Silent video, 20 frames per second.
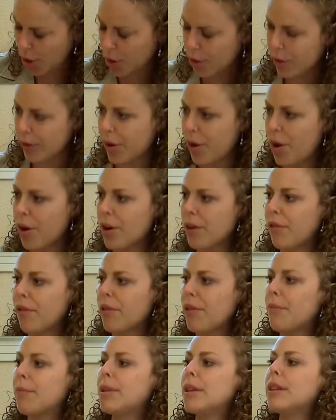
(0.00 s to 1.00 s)
harder and harder
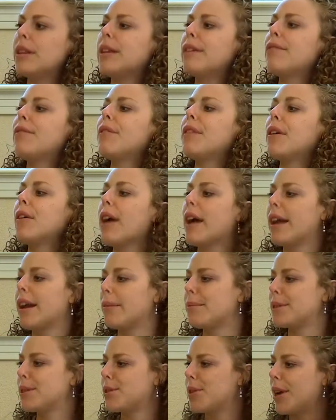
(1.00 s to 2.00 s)
for them to lift their head
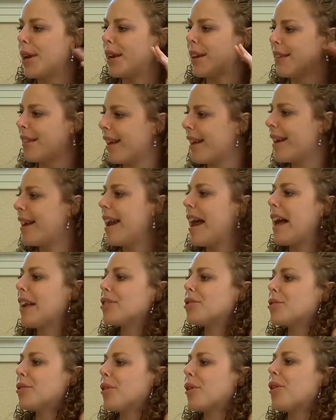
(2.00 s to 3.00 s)
up straight and get that
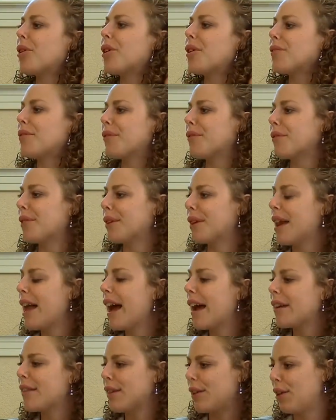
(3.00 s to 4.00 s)
natural curve of the
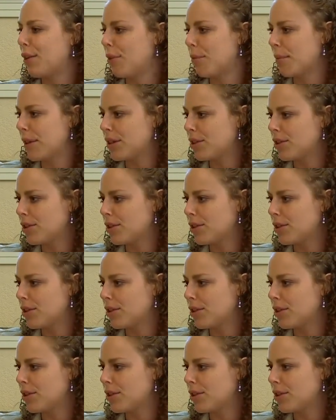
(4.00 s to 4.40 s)
neck that you're